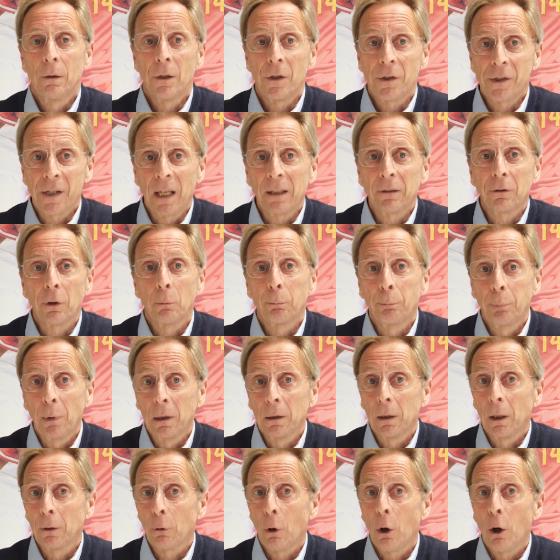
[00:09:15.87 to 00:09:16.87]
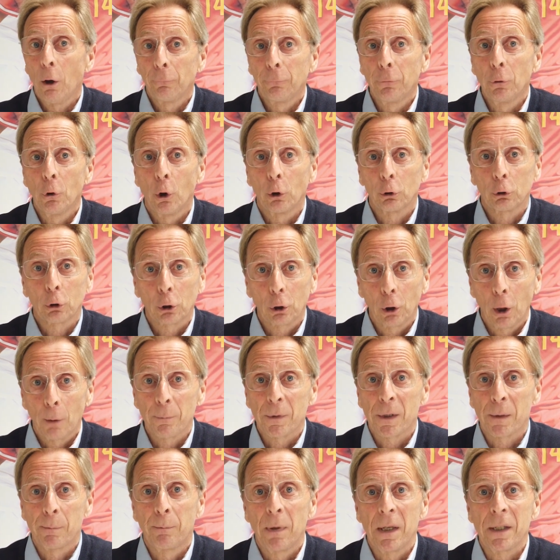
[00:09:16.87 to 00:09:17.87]
the center pillar of your
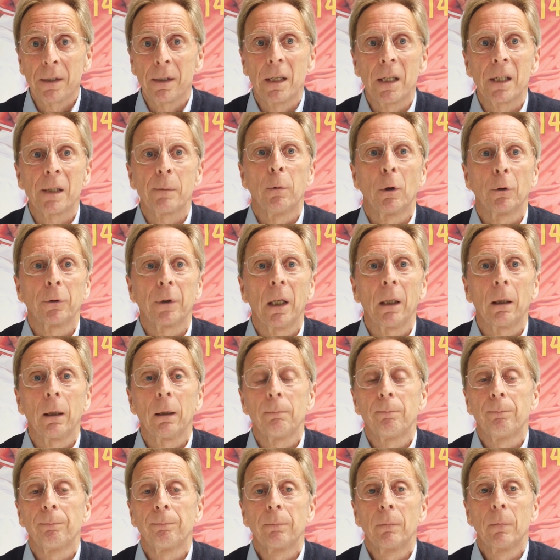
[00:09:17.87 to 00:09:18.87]
club's business model,